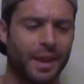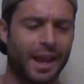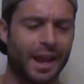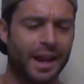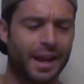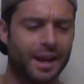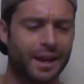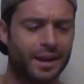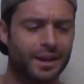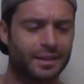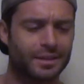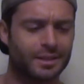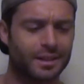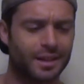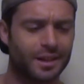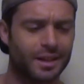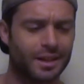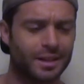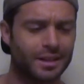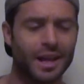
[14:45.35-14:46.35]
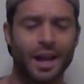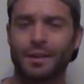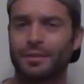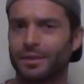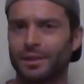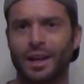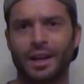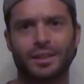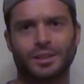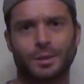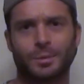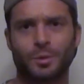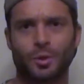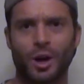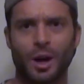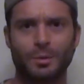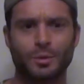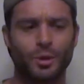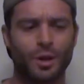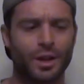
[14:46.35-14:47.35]
And if you like and
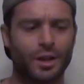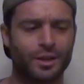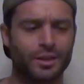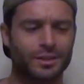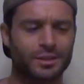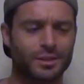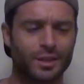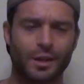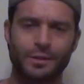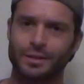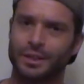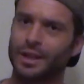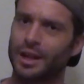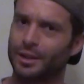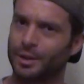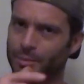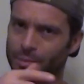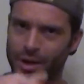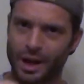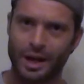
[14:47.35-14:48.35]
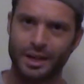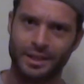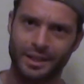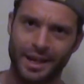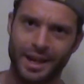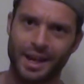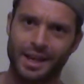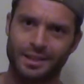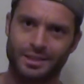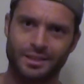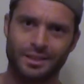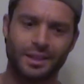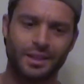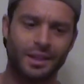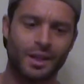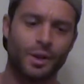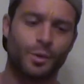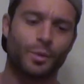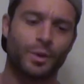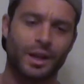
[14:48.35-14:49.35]
subscribe, do all that good stuff, check out the podcast.
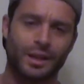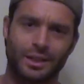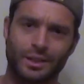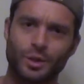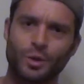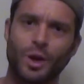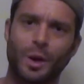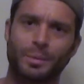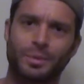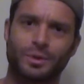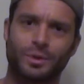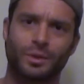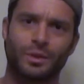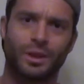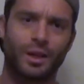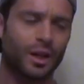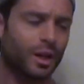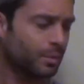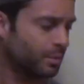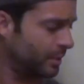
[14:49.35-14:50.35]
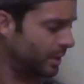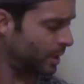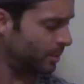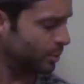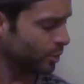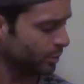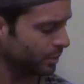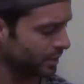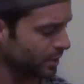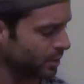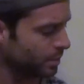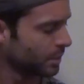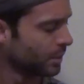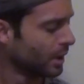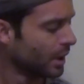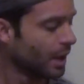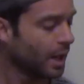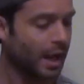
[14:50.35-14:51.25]
We got the new episode up. Hey, we do.